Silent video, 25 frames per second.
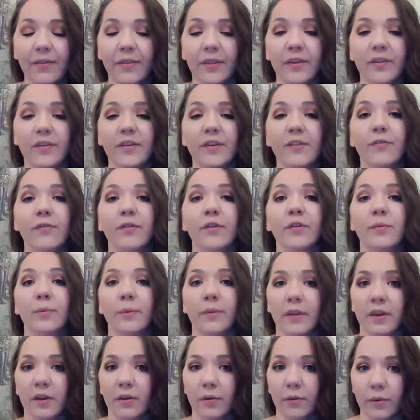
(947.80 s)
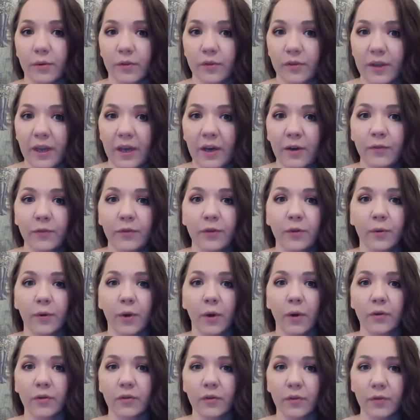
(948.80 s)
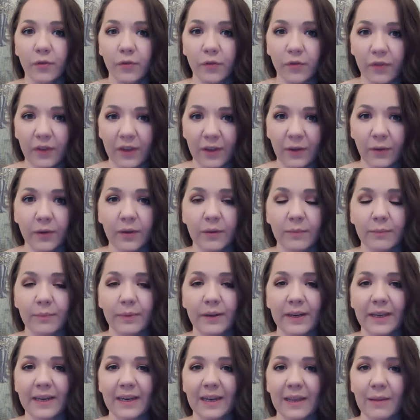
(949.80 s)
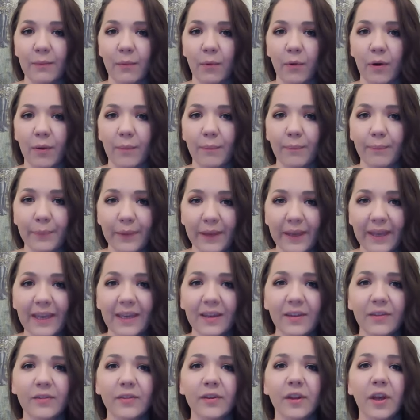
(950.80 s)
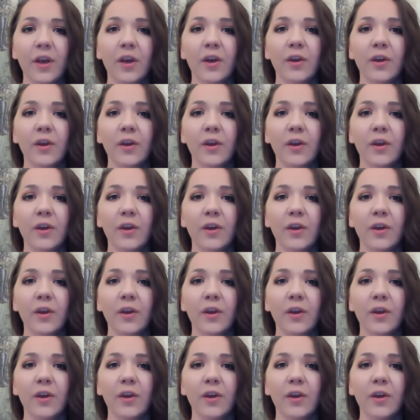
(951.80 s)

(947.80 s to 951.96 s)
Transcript: the difference within yourself. You're going to feel completely more at peace.